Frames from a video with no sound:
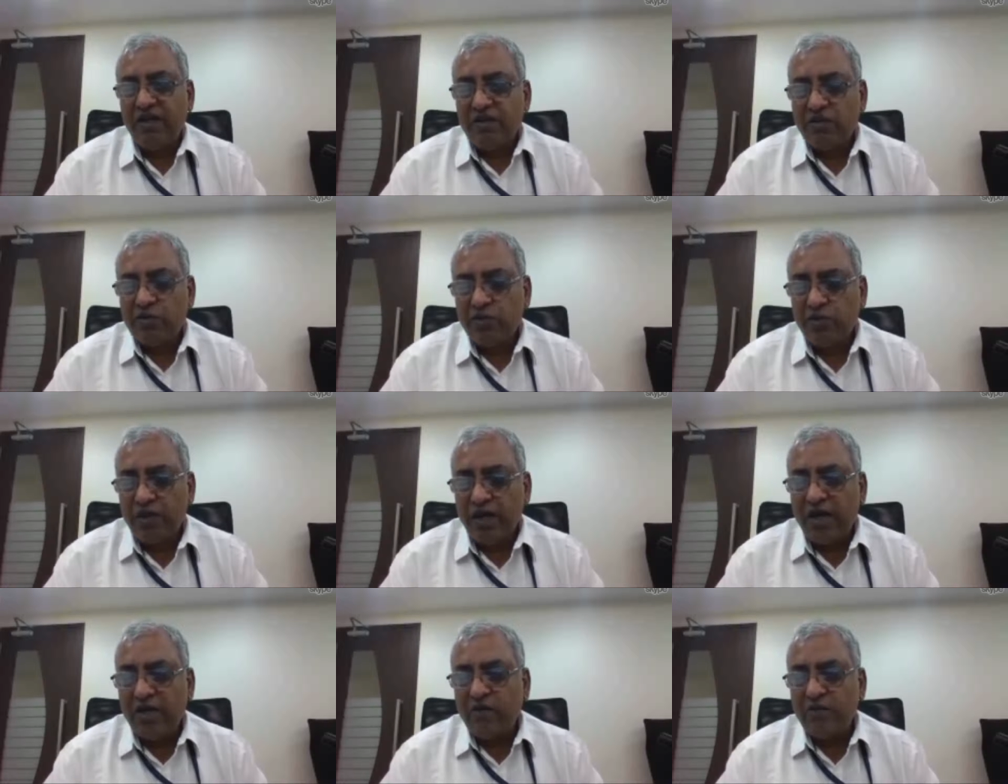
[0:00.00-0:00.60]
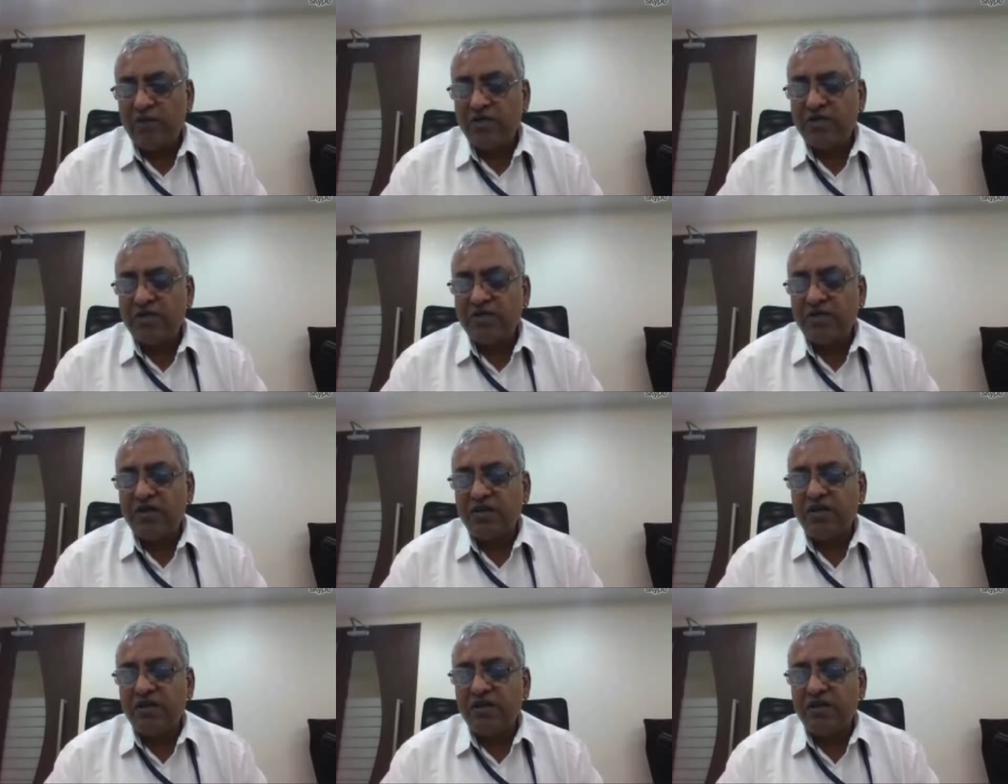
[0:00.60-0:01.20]
So that
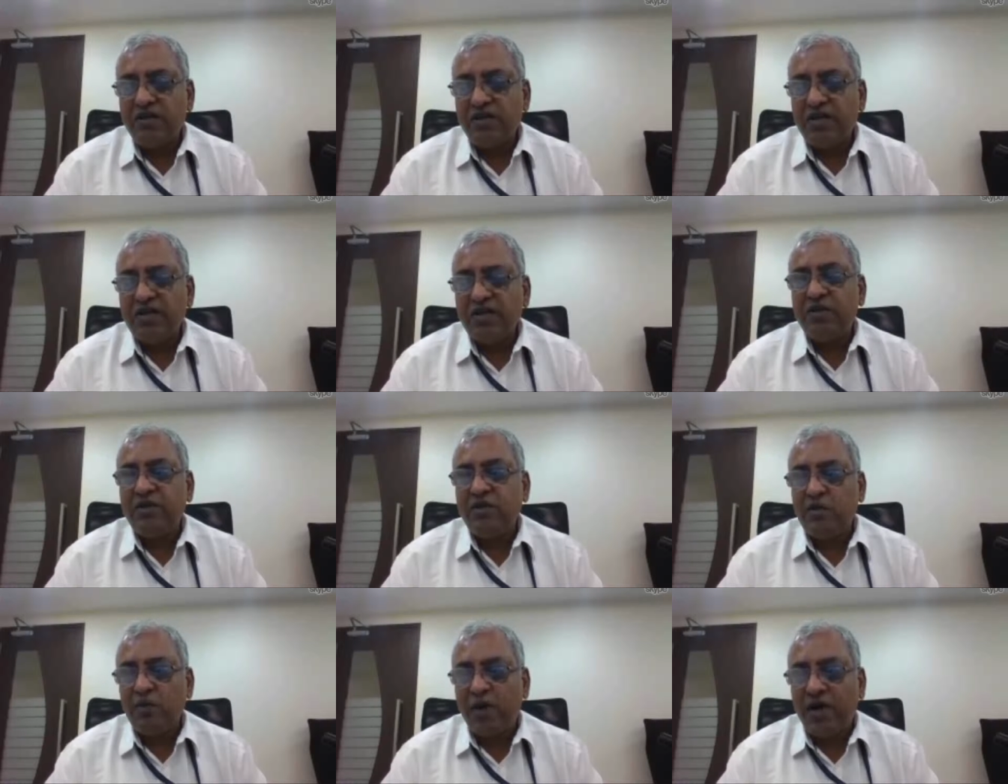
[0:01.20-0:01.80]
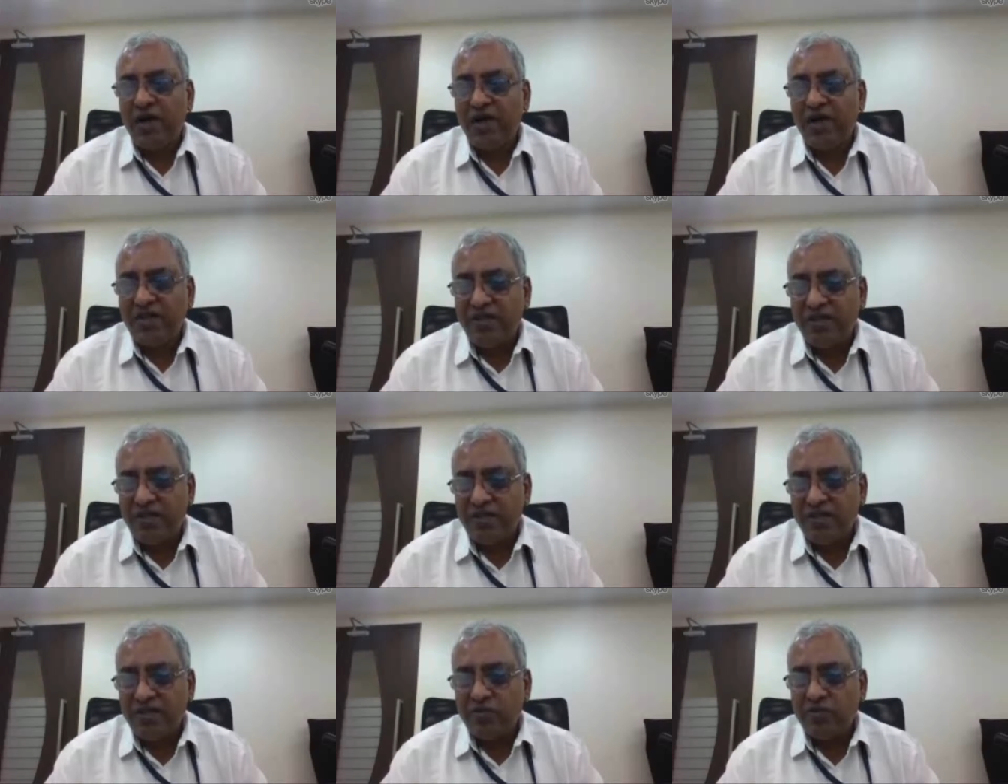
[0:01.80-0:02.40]
was the reason why
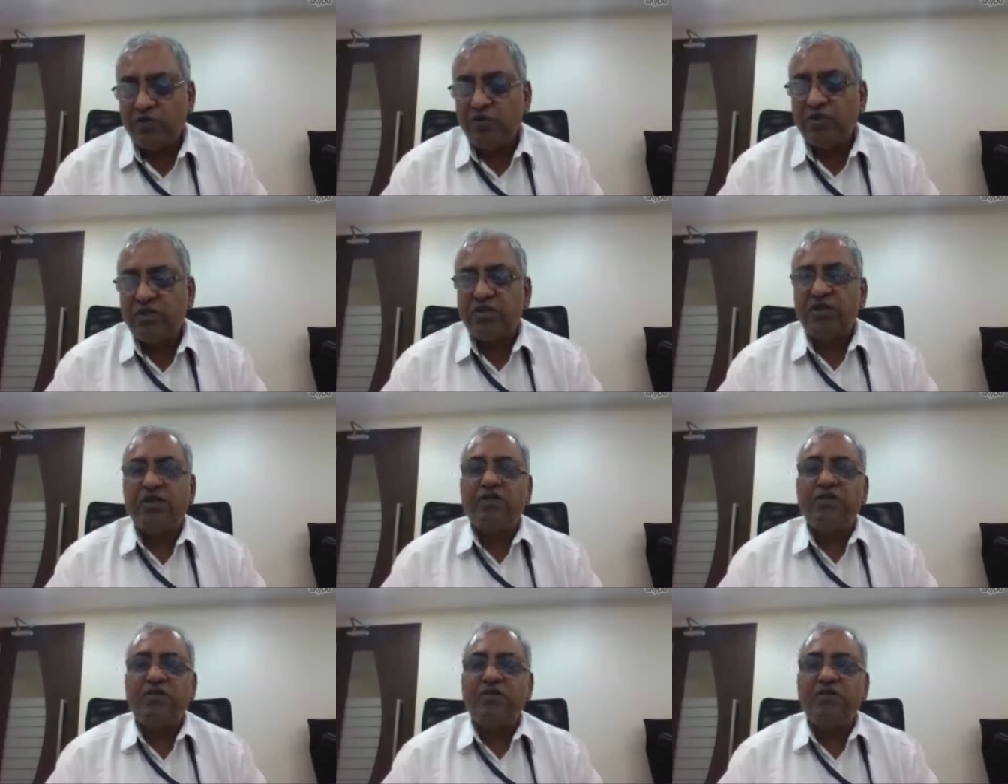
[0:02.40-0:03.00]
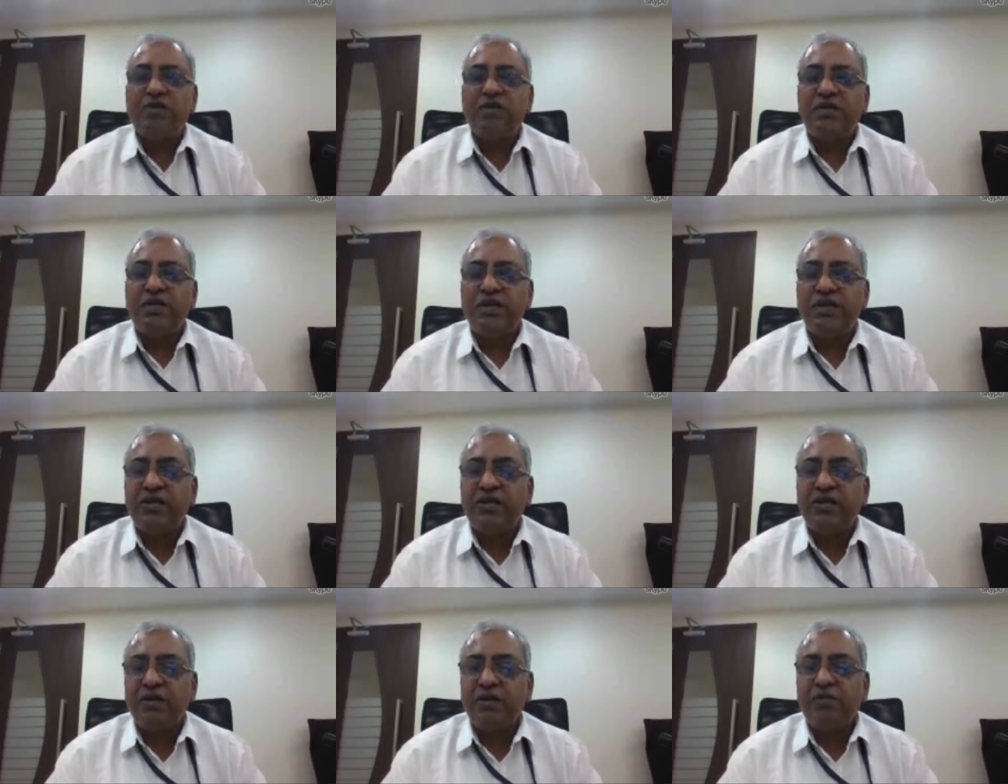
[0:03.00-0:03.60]
these school children were
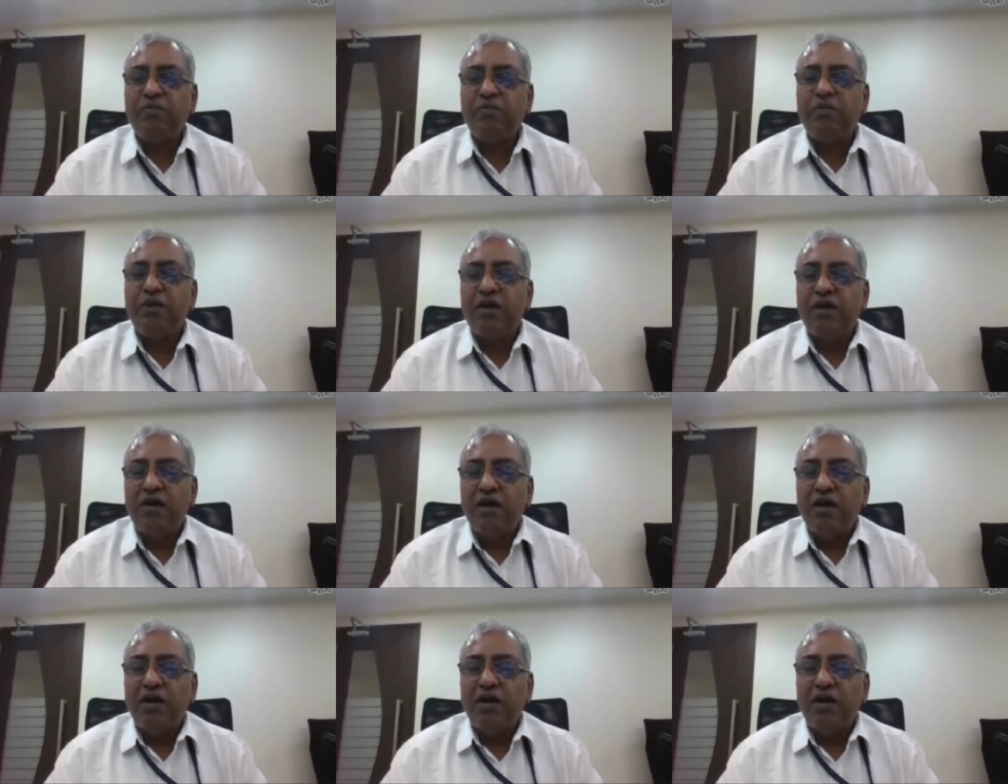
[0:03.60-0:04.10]
taken up,